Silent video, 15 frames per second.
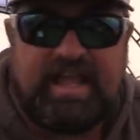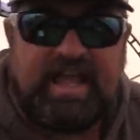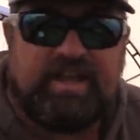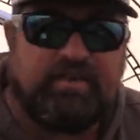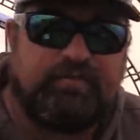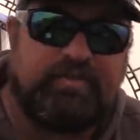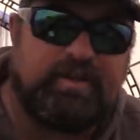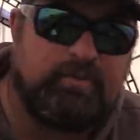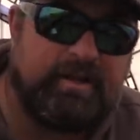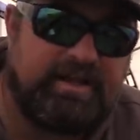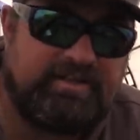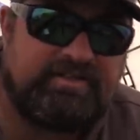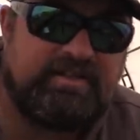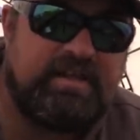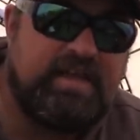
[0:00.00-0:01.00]
and the fin
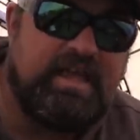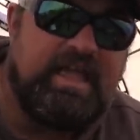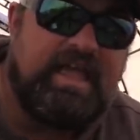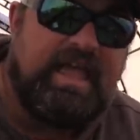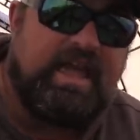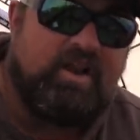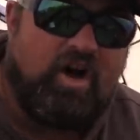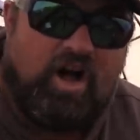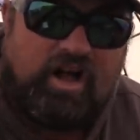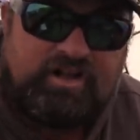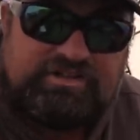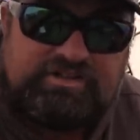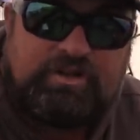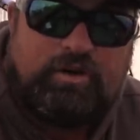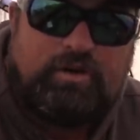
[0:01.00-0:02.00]
weights. And
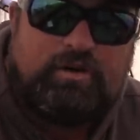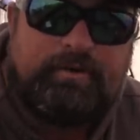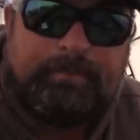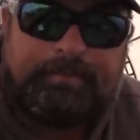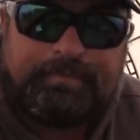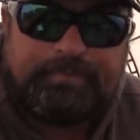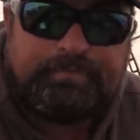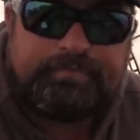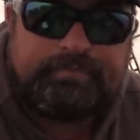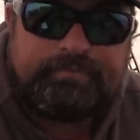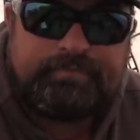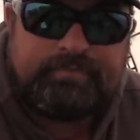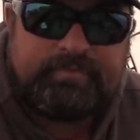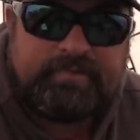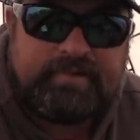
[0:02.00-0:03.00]
also,
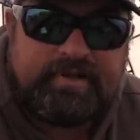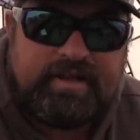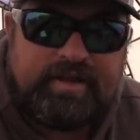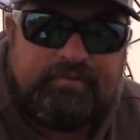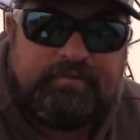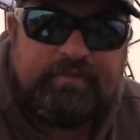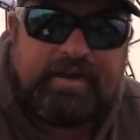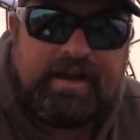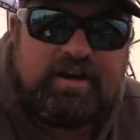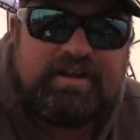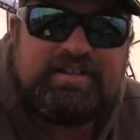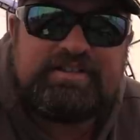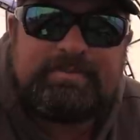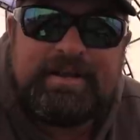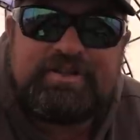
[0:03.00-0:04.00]
a
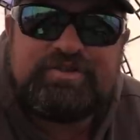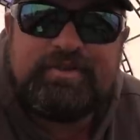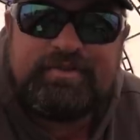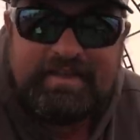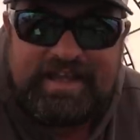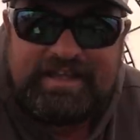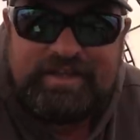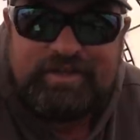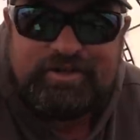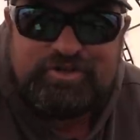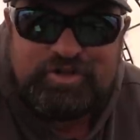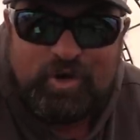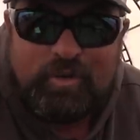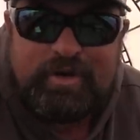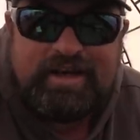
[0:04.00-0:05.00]
very special thank you to
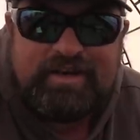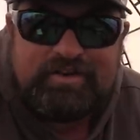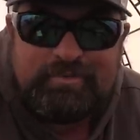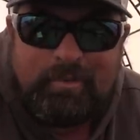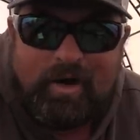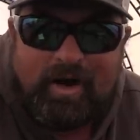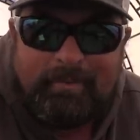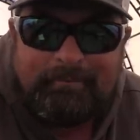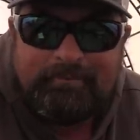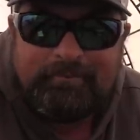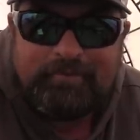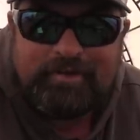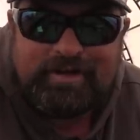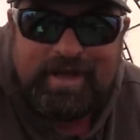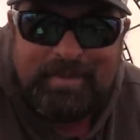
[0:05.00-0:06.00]
Joey and his mom
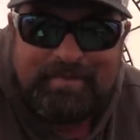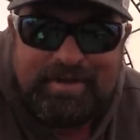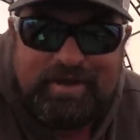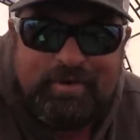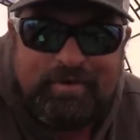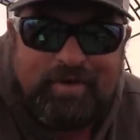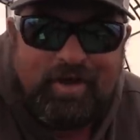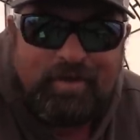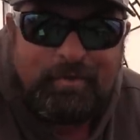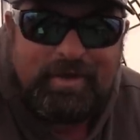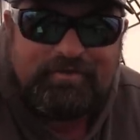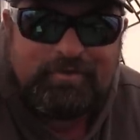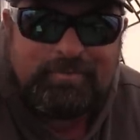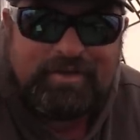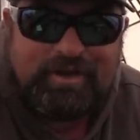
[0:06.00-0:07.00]
for coming out all the
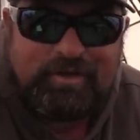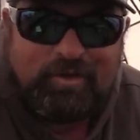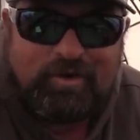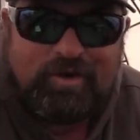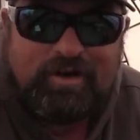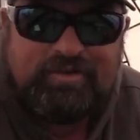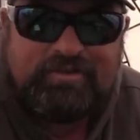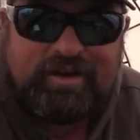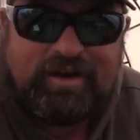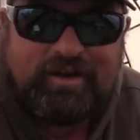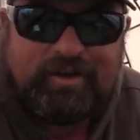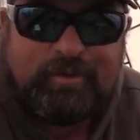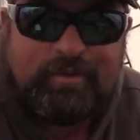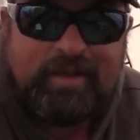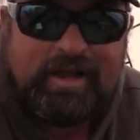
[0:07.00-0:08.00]
way from Kenora,
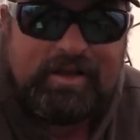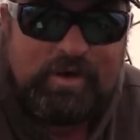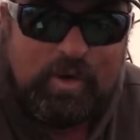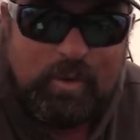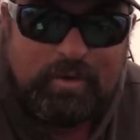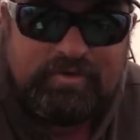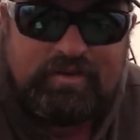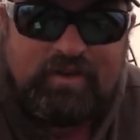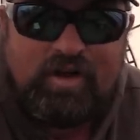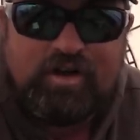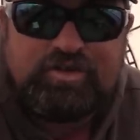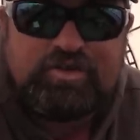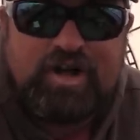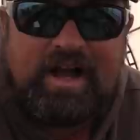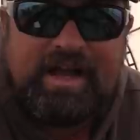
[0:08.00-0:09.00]
Ontario. I know it's a
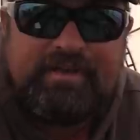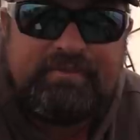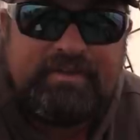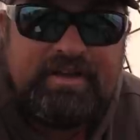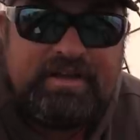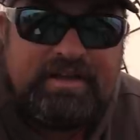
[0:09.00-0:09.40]
long drive.